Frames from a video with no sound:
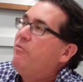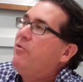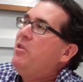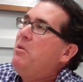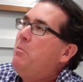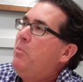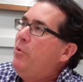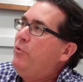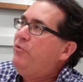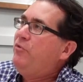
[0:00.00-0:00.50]

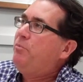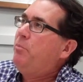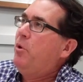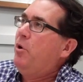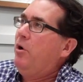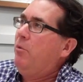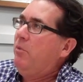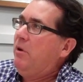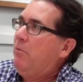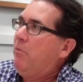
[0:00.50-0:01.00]
For the most
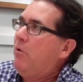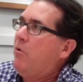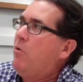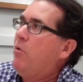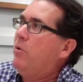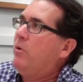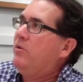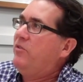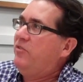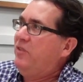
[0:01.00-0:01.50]
part, we
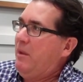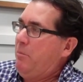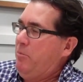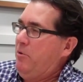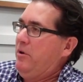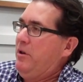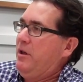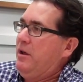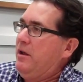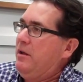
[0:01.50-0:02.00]
record
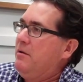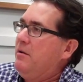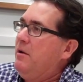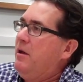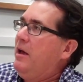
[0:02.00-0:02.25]
separately.